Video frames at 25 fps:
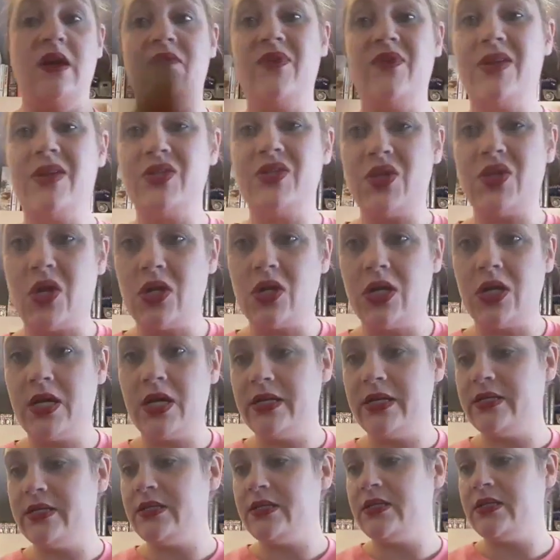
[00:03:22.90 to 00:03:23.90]
I got
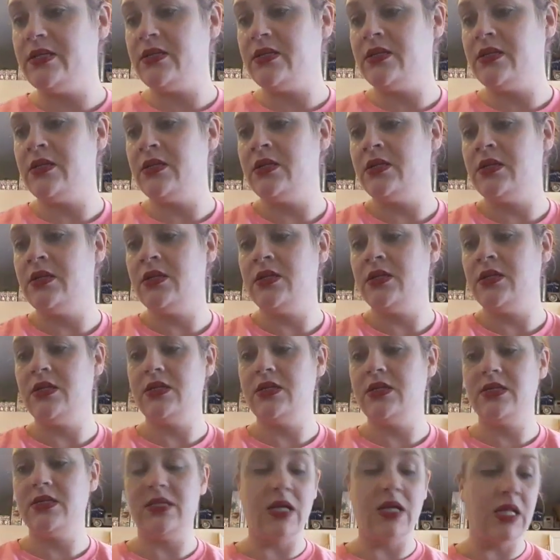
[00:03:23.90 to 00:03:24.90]
Tardots
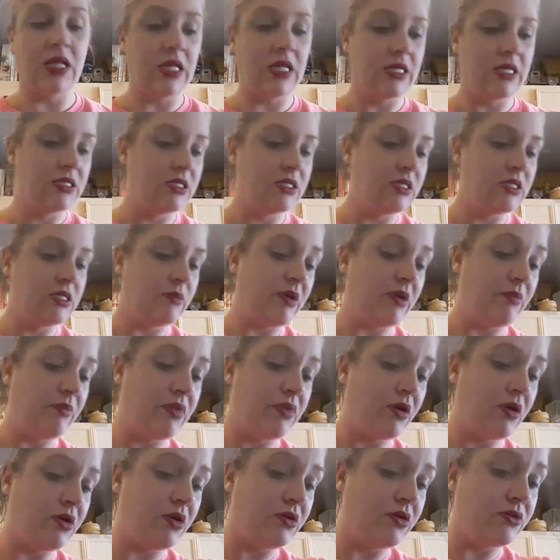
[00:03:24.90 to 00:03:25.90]
sunglasses in my
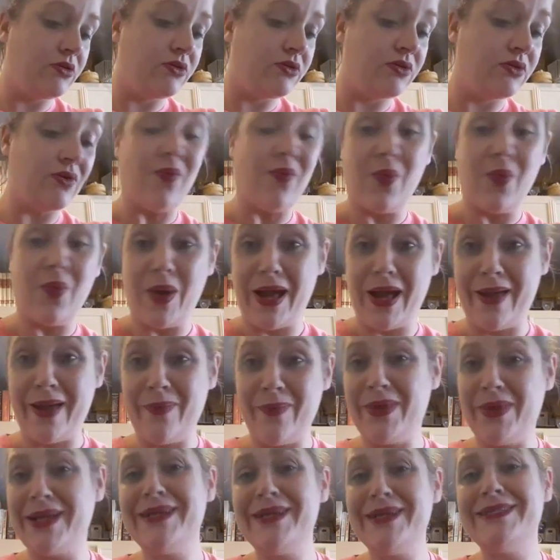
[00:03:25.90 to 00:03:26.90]
purse.
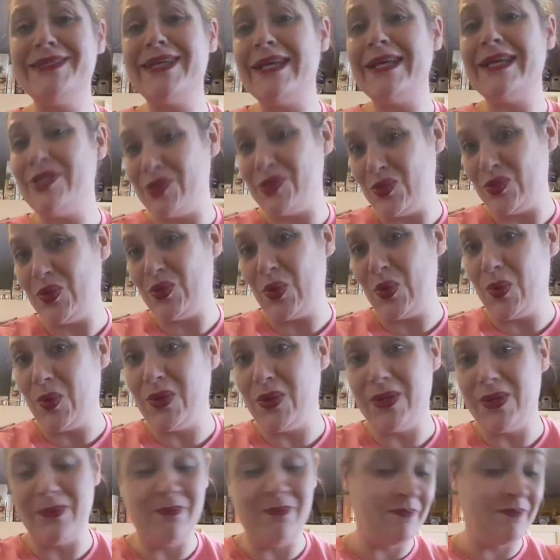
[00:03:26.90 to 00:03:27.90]
Why? Because I
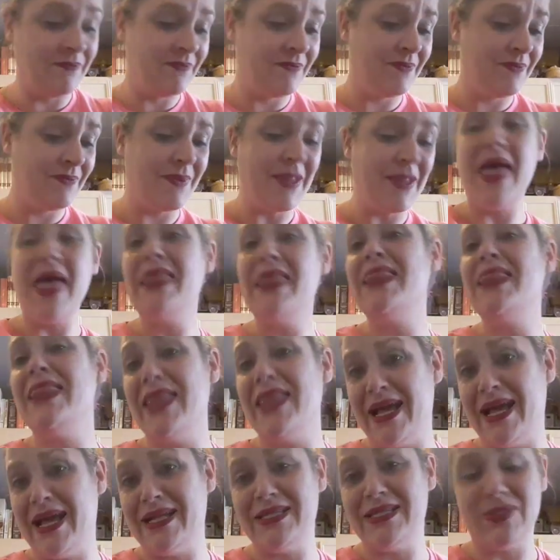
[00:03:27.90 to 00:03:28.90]
stole them.
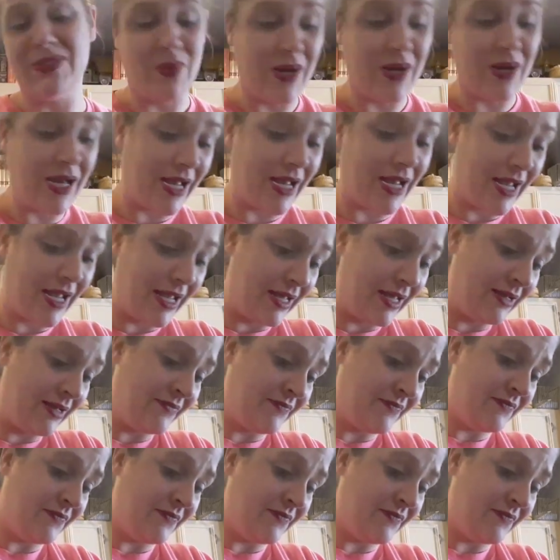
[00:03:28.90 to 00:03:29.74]
That's why.